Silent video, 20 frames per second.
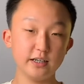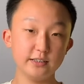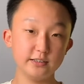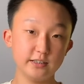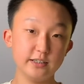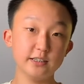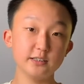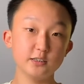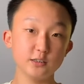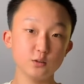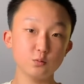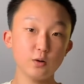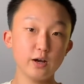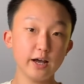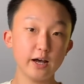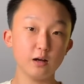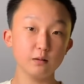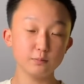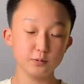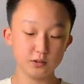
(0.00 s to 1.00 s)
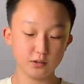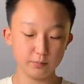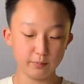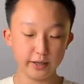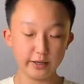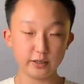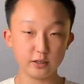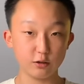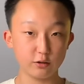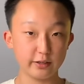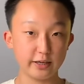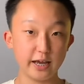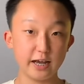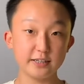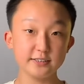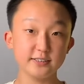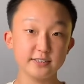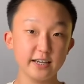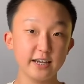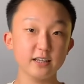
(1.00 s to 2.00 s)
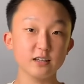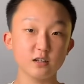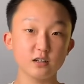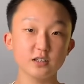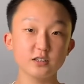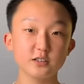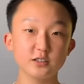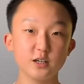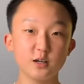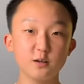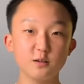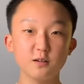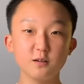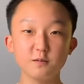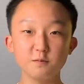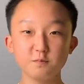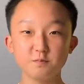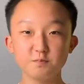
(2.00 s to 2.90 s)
is, this is what helps to make your gas stand on its own.